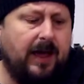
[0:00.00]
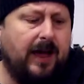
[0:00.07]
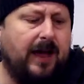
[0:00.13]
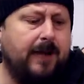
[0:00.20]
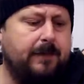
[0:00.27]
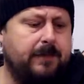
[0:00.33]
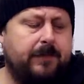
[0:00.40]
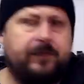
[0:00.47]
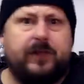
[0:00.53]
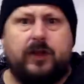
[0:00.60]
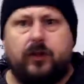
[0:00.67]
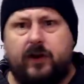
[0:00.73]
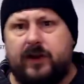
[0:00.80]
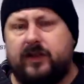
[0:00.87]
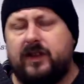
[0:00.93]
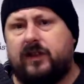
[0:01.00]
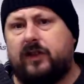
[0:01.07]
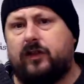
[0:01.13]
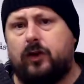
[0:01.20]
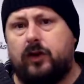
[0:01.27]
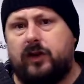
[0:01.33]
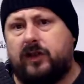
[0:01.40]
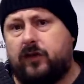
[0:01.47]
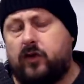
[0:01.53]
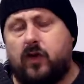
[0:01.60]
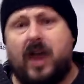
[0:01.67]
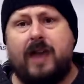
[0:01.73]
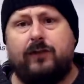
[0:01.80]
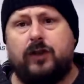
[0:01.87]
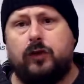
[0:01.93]
The reason this is good is if you
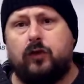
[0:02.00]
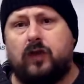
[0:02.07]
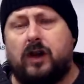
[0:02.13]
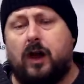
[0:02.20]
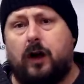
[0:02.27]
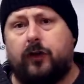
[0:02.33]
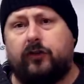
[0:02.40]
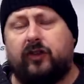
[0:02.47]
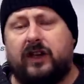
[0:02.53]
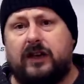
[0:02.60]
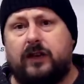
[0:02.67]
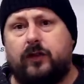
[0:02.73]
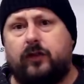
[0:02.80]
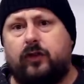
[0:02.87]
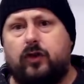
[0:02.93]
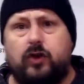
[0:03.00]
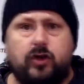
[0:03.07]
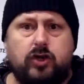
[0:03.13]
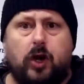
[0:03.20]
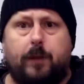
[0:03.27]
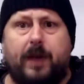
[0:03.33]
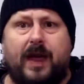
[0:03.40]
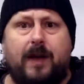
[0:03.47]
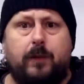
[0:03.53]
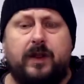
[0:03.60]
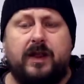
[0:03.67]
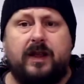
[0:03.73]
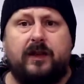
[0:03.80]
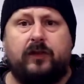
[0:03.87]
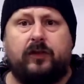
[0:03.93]
have used glass sealants, you can top it up
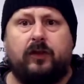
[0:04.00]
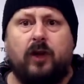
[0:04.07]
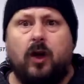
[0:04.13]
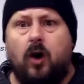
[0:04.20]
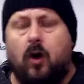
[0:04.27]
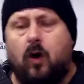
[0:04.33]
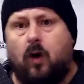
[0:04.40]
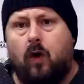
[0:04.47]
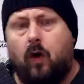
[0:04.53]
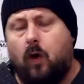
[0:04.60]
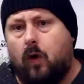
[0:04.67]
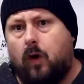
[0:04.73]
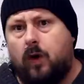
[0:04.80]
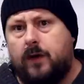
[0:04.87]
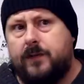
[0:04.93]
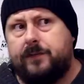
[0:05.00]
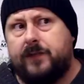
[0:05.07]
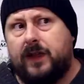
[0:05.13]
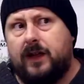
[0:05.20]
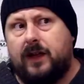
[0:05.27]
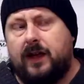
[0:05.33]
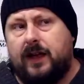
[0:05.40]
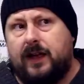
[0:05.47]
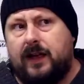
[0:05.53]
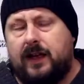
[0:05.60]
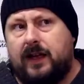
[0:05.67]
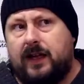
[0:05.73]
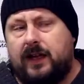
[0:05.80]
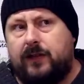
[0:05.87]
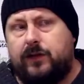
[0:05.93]
with this, or
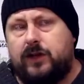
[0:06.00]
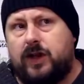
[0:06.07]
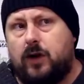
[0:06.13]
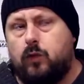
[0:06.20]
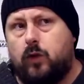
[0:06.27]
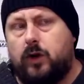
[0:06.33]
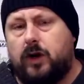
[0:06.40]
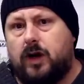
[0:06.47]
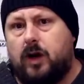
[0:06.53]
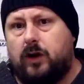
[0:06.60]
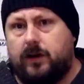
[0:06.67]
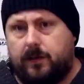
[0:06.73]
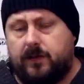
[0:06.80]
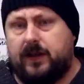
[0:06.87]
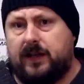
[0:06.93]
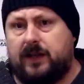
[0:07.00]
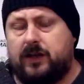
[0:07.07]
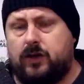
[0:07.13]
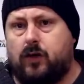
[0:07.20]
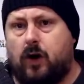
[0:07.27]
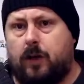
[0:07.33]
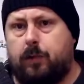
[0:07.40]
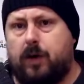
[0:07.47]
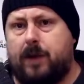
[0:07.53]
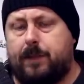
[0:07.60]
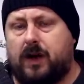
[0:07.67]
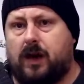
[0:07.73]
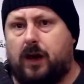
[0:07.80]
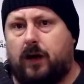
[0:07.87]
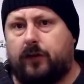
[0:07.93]
if you don't want to kind of, you've got to prep
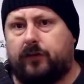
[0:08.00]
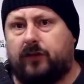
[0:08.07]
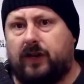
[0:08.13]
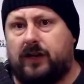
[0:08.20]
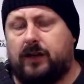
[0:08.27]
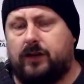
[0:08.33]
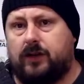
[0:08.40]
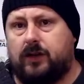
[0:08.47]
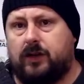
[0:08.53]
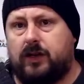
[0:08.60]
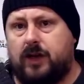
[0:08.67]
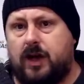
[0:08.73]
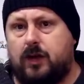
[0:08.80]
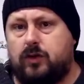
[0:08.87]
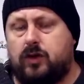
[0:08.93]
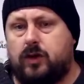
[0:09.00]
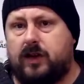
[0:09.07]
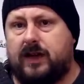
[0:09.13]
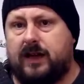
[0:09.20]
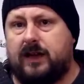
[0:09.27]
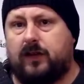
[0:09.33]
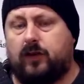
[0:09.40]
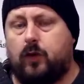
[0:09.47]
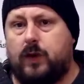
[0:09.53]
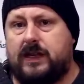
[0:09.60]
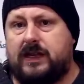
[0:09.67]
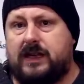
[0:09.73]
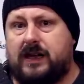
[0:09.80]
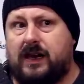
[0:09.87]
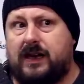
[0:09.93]
a glass sealant, you know, you've got to get it
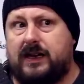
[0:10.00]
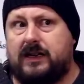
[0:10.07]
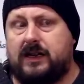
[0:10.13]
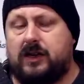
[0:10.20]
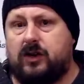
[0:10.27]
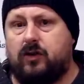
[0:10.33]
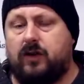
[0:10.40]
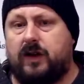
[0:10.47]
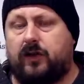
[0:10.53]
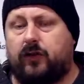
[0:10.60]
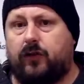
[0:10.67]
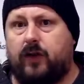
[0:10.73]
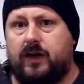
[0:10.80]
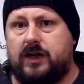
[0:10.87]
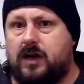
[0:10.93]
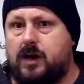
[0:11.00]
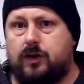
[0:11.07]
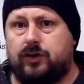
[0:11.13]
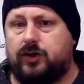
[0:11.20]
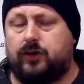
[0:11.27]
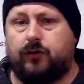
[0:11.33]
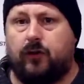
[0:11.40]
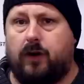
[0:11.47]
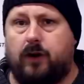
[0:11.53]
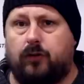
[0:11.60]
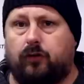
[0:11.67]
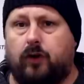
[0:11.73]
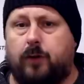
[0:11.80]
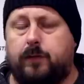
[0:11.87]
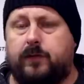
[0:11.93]
squeaky clean and grease free. You can't just throw it
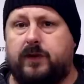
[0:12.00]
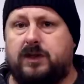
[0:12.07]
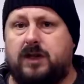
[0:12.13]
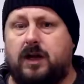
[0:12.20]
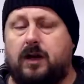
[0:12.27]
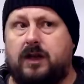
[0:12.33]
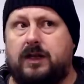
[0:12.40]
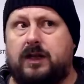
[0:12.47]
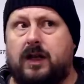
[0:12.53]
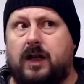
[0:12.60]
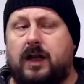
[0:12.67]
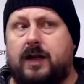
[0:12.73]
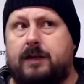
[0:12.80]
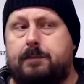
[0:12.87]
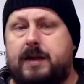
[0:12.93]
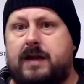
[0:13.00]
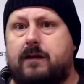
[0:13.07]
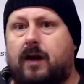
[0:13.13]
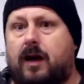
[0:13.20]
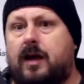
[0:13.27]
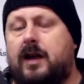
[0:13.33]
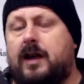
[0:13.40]
on top of a dirty mirror.